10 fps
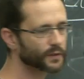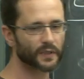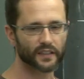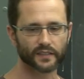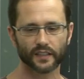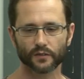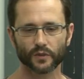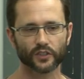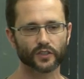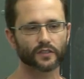the max cut
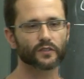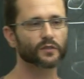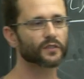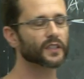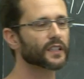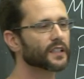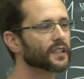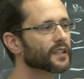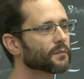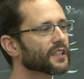question. You could uh,
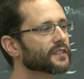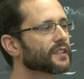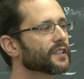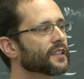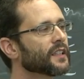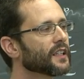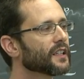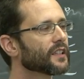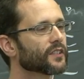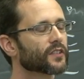basically
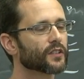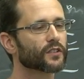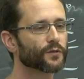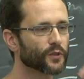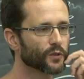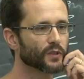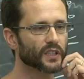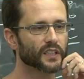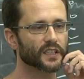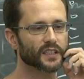search for,
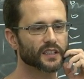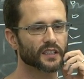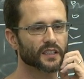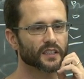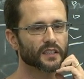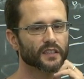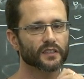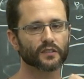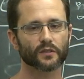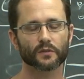uh,
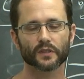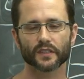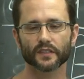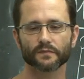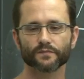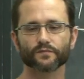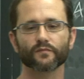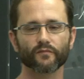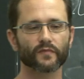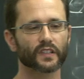you know, um,
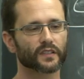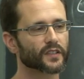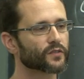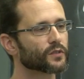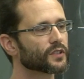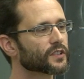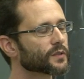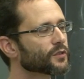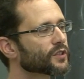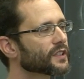the pseudo
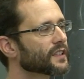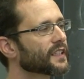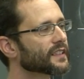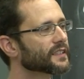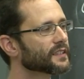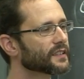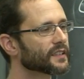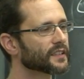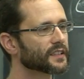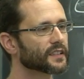distribution that doesn't uh,
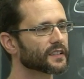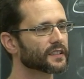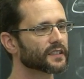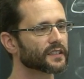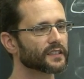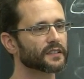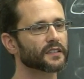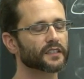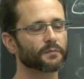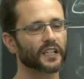that
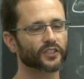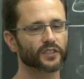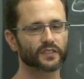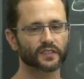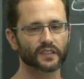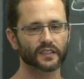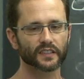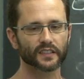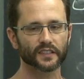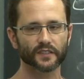that matches a, uh,
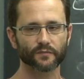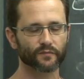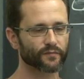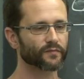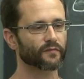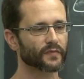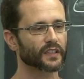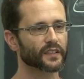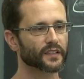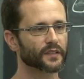
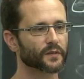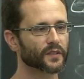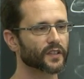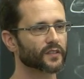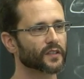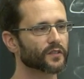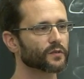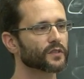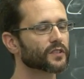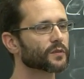uh,
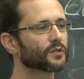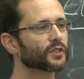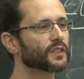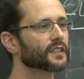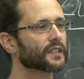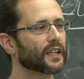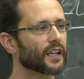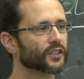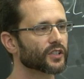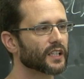pseudo distribution that
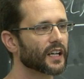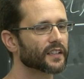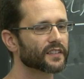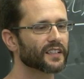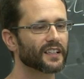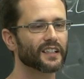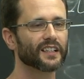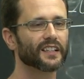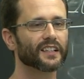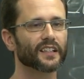actually has
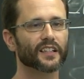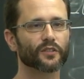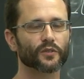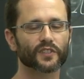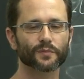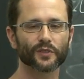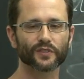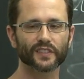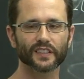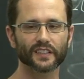a
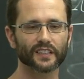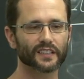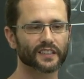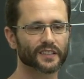corresponding um,